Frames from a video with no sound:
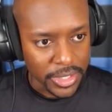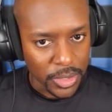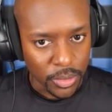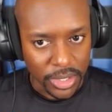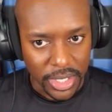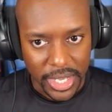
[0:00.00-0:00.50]

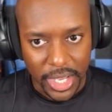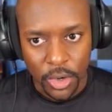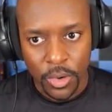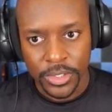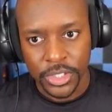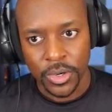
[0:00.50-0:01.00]
then we're going to head
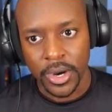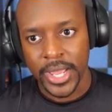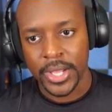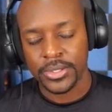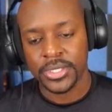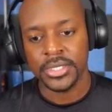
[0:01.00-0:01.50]
on to our
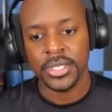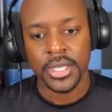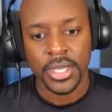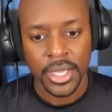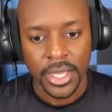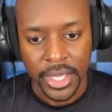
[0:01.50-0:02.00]
house.
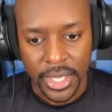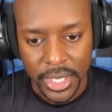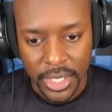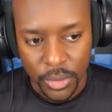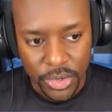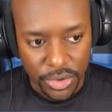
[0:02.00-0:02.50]

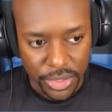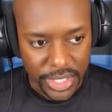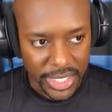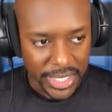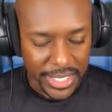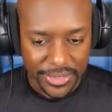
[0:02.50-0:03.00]
And we are going
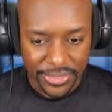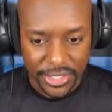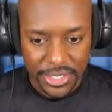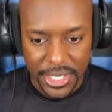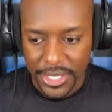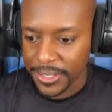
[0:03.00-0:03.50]
to end the
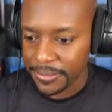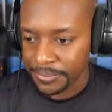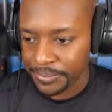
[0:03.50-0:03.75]
day.